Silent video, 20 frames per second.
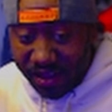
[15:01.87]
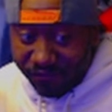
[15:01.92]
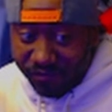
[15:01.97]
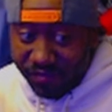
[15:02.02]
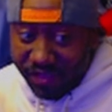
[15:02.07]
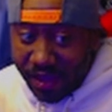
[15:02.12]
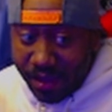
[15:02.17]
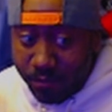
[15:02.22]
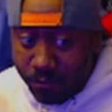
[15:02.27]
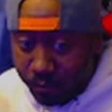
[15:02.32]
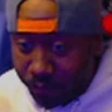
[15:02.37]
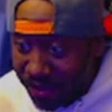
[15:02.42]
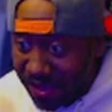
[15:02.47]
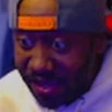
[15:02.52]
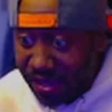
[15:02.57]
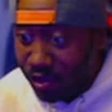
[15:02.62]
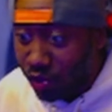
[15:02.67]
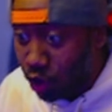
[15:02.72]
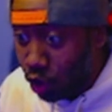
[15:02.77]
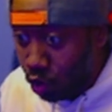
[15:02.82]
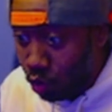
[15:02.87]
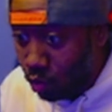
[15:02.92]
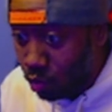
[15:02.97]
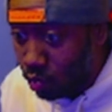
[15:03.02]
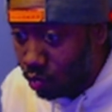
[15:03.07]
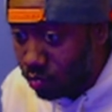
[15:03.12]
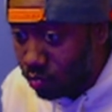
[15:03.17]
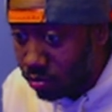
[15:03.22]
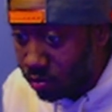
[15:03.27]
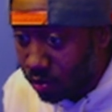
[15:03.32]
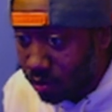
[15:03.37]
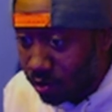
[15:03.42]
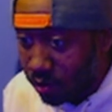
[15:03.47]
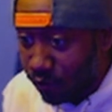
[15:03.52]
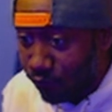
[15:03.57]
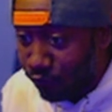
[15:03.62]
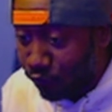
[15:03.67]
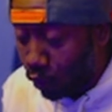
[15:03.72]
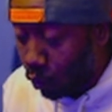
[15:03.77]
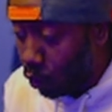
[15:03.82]
they beat you
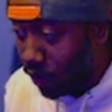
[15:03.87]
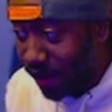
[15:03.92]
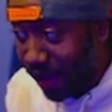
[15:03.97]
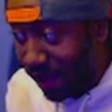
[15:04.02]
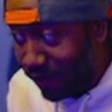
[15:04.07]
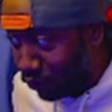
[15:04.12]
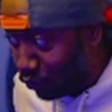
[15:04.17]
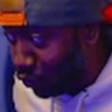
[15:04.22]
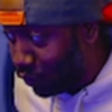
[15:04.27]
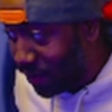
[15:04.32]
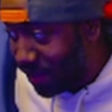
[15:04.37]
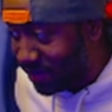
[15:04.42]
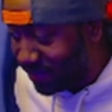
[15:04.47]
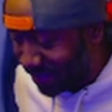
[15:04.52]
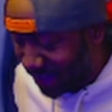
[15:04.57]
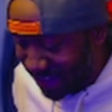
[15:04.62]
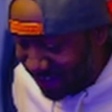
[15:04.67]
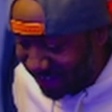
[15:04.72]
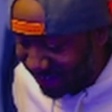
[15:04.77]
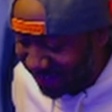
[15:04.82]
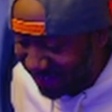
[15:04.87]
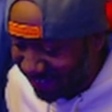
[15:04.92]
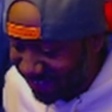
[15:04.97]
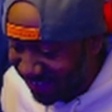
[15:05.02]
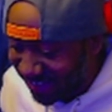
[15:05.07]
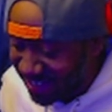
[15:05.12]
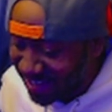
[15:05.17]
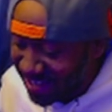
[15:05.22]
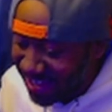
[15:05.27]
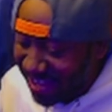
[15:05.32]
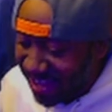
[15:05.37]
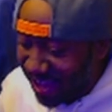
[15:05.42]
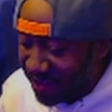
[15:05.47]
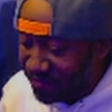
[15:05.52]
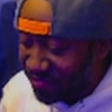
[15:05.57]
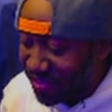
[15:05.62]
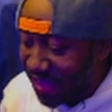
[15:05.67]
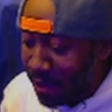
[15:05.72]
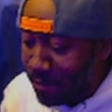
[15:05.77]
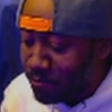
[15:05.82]
for whatever reason,
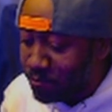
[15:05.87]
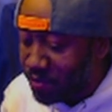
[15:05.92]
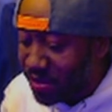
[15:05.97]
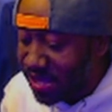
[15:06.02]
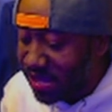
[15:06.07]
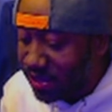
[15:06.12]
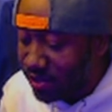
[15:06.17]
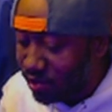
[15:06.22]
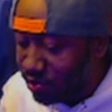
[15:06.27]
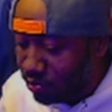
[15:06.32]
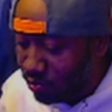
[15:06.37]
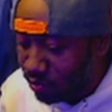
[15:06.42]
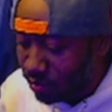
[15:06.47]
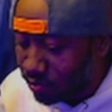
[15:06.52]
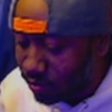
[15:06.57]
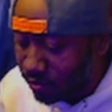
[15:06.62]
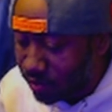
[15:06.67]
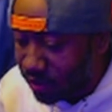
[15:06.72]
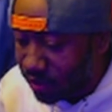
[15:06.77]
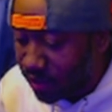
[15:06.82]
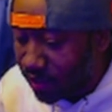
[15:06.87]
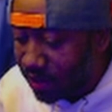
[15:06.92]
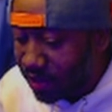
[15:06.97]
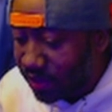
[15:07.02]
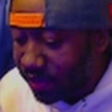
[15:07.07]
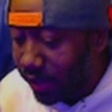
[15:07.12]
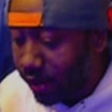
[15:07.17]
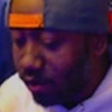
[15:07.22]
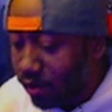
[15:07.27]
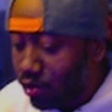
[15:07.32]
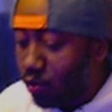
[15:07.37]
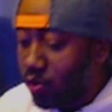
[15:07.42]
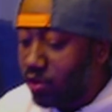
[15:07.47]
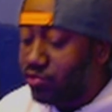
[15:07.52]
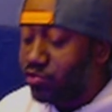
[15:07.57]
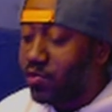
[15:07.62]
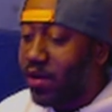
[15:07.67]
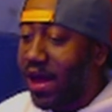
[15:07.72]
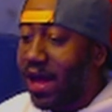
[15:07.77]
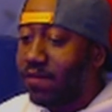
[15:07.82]
if they beat you, they're going
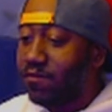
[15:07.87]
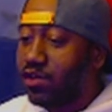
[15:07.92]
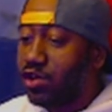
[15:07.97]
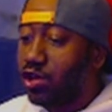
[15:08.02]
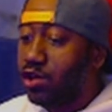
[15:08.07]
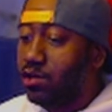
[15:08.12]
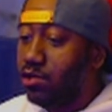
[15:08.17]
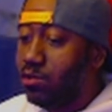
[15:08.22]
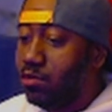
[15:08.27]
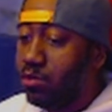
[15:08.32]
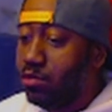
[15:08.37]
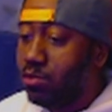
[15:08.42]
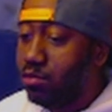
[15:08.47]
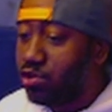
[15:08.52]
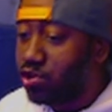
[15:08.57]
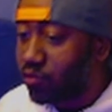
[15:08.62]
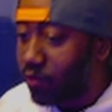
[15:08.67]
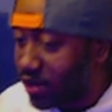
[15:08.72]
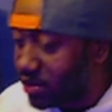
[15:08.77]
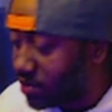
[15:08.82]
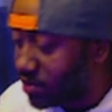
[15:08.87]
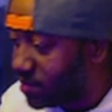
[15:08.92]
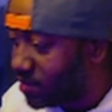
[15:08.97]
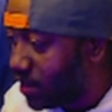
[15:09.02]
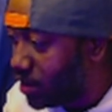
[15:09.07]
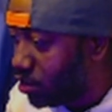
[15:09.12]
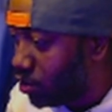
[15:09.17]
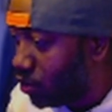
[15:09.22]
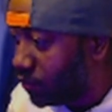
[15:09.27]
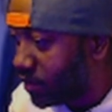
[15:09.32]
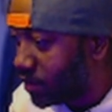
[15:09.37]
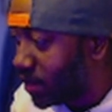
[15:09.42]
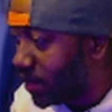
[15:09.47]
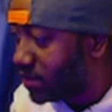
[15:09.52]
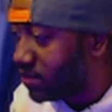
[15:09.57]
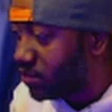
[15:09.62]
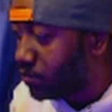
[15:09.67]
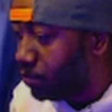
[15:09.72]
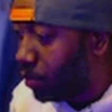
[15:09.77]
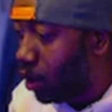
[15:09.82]
to have a huge rush because they know they're
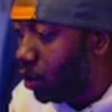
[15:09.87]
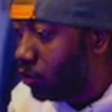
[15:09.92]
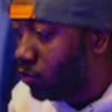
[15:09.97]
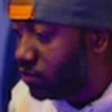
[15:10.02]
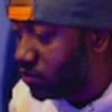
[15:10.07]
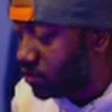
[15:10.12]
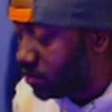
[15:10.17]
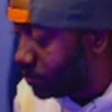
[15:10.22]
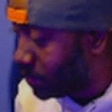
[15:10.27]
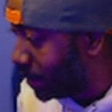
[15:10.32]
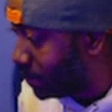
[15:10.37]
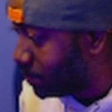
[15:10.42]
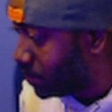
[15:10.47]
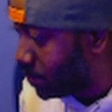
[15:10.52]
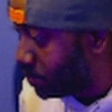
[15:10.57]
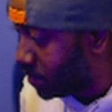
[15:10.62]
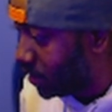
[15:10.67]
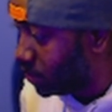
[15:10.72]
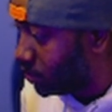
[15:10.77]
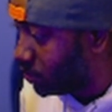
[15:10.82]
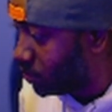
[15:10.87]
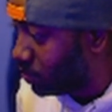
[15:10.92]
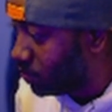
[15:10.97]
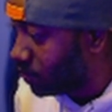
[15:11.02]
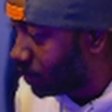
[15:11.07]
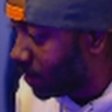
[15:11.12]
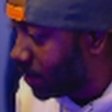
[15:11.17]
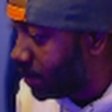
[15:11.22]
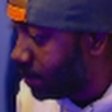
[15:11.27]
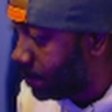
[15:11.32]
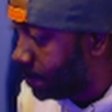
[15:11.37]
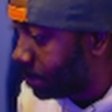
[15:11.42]
not supposed to be able to beat you, right?